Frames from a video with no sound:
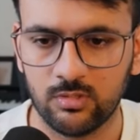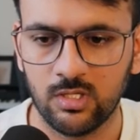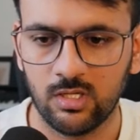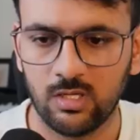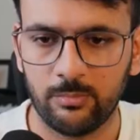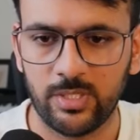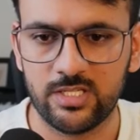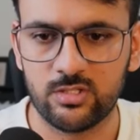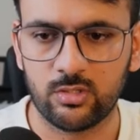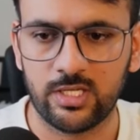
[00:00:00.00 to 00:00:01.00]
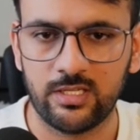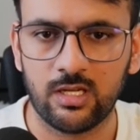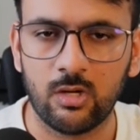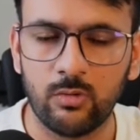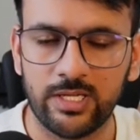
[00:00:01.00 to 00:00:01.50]
made sure like
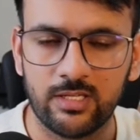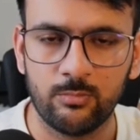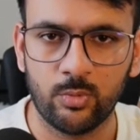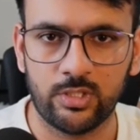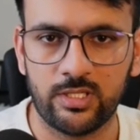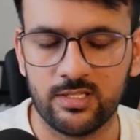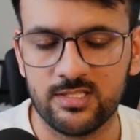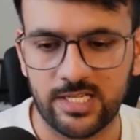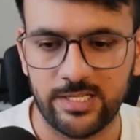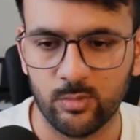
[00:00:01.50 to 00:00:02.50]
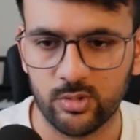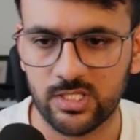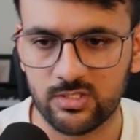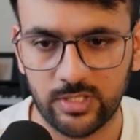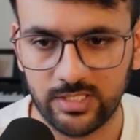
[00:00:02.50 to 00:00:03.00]
how I can put it inside Motia.
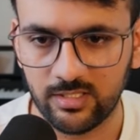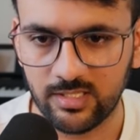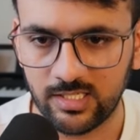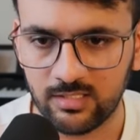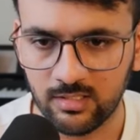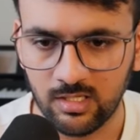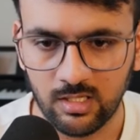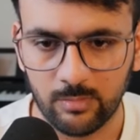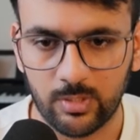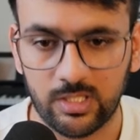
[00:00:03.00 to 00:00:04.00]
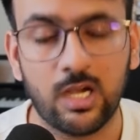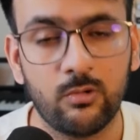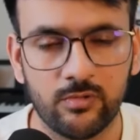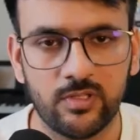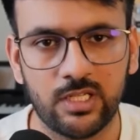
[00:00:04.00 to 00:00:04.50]
So I did that. But
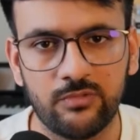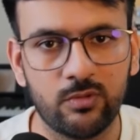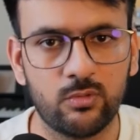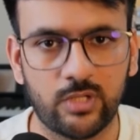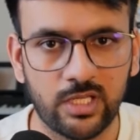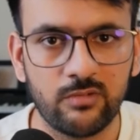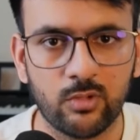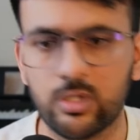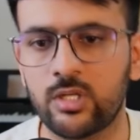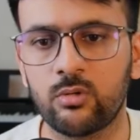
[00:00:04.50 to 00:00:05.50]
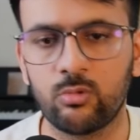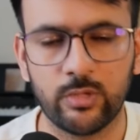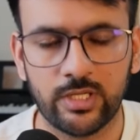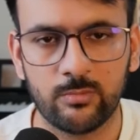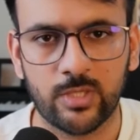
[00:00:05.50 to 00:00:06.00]
however, if you really wanted to do it
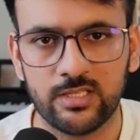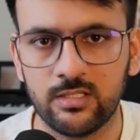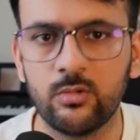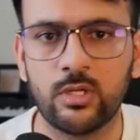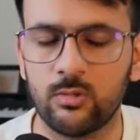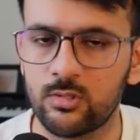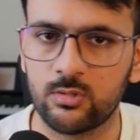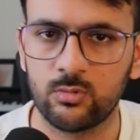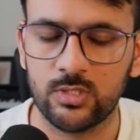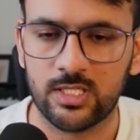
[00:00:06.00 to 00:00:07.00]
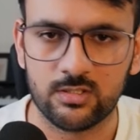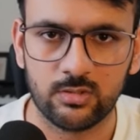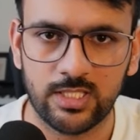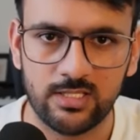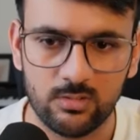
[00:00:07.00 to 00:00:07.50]
in Python, you can also do that. So
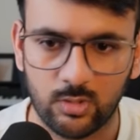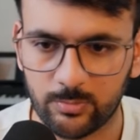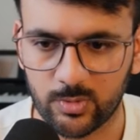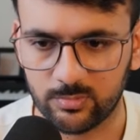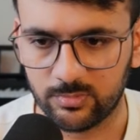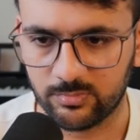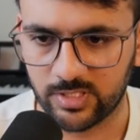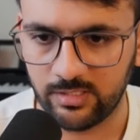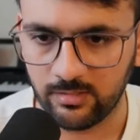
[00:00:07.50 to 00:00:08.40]
that is not a problem, right?